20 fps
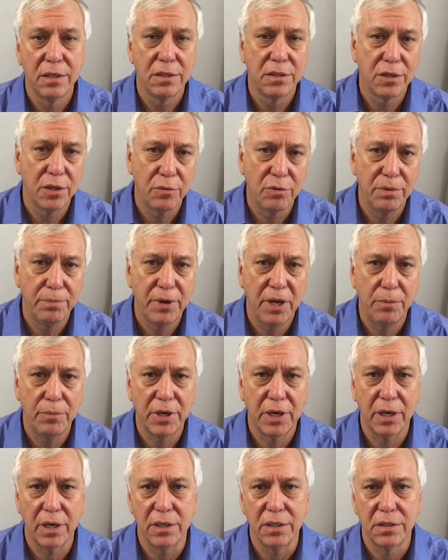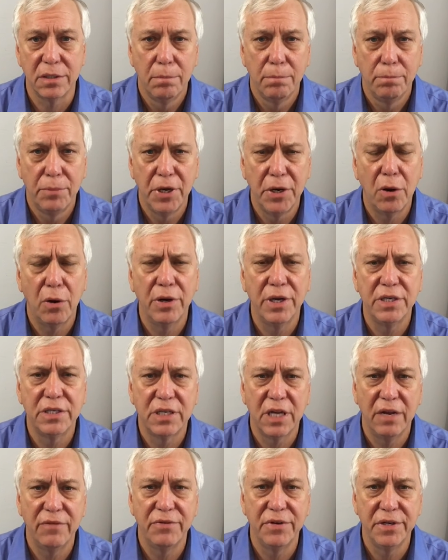to the Republicans, but only
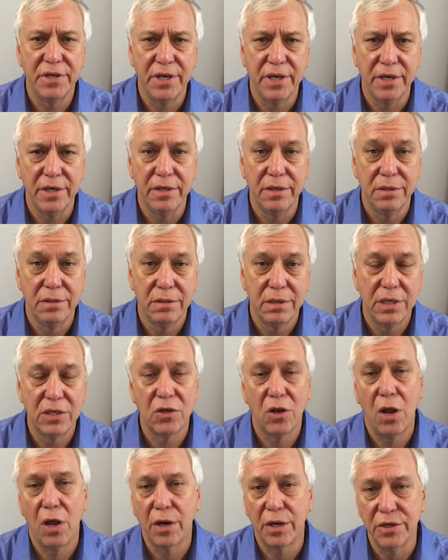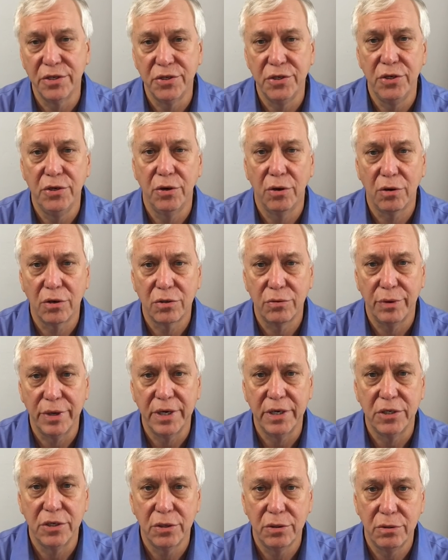7 did, as long as New York
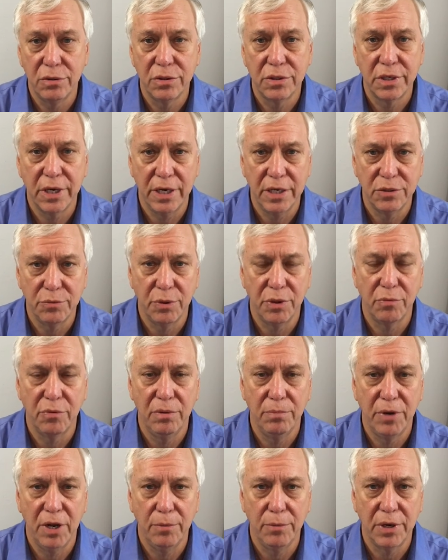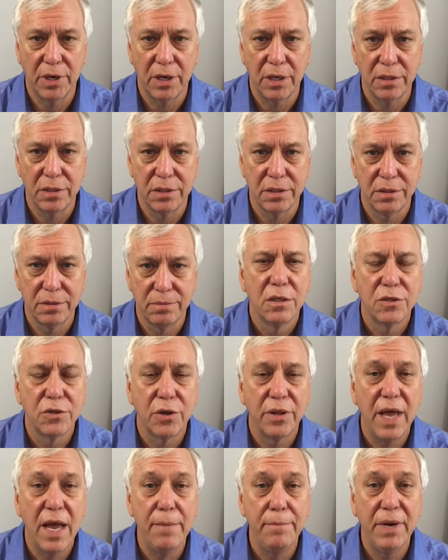22 stays with the Republicans. So
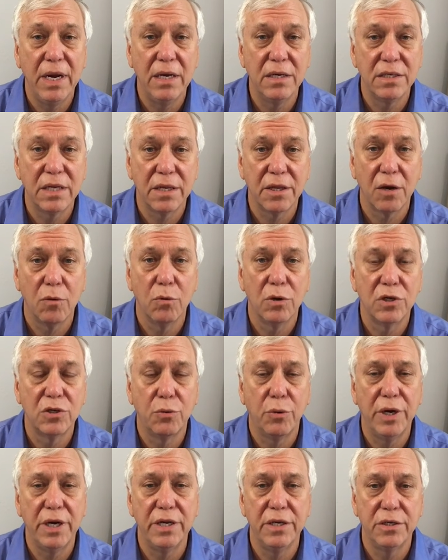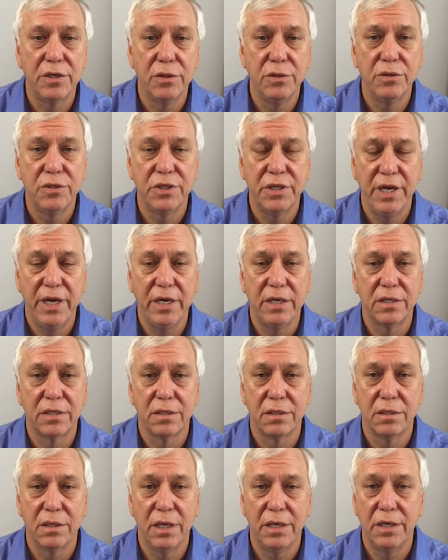that means that there were 22 seats
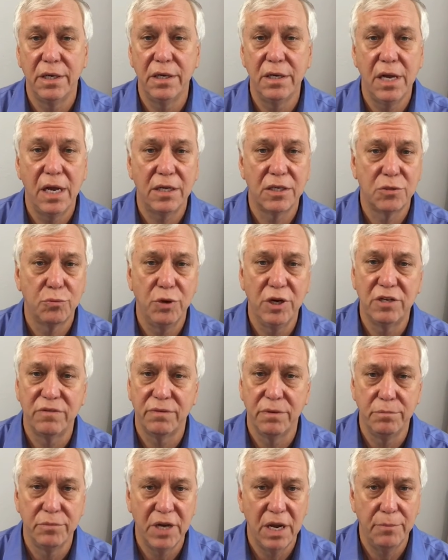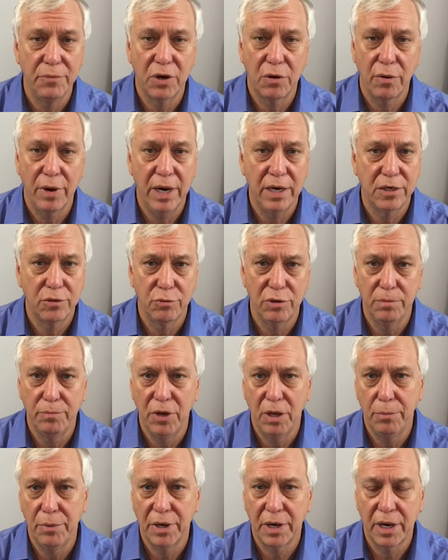that did not switch from Democrat to
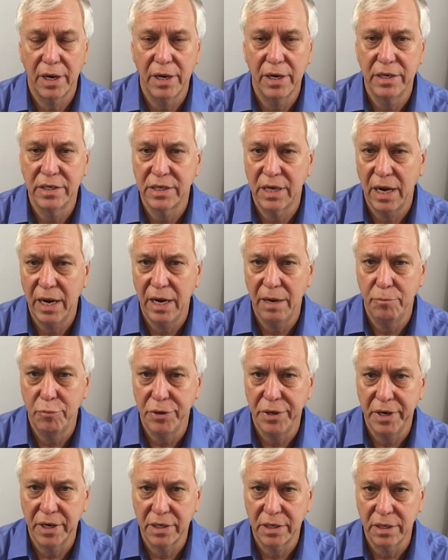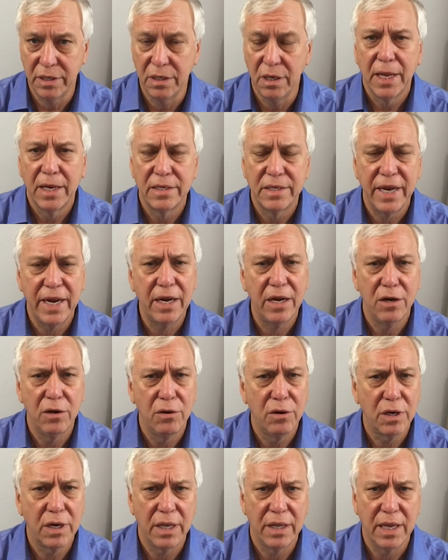Republican as I had predicted. Taking a
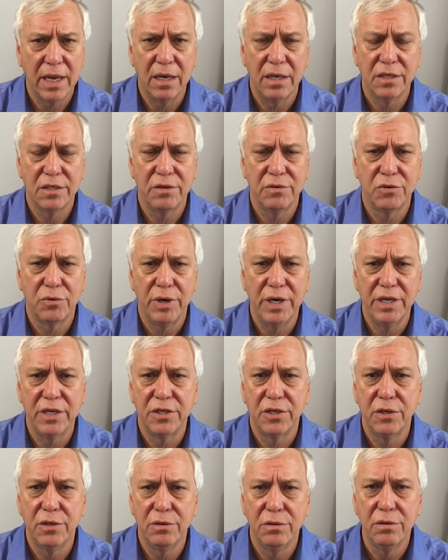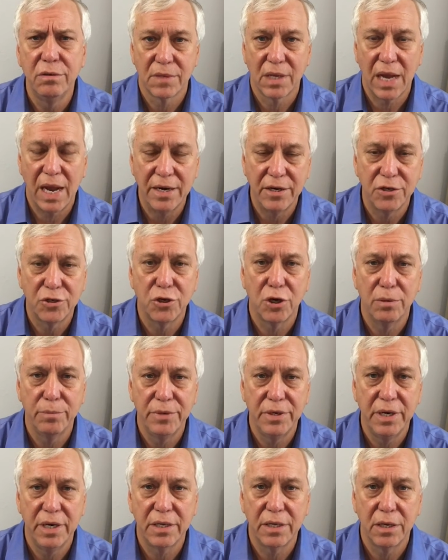look at that list of 22, I determined
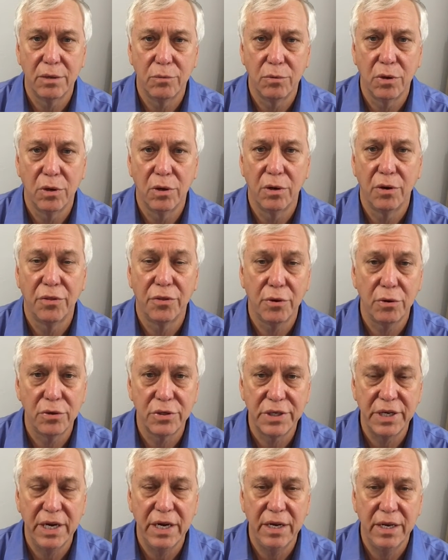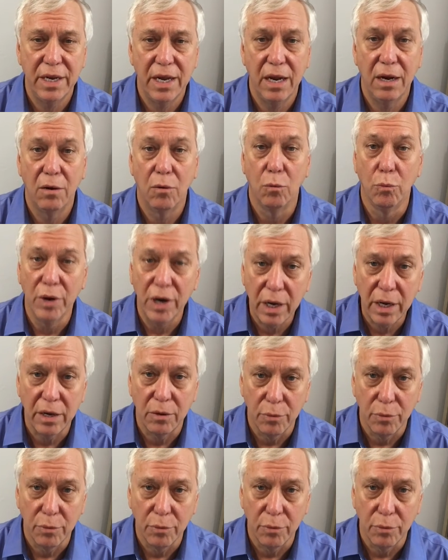that there were 13 that really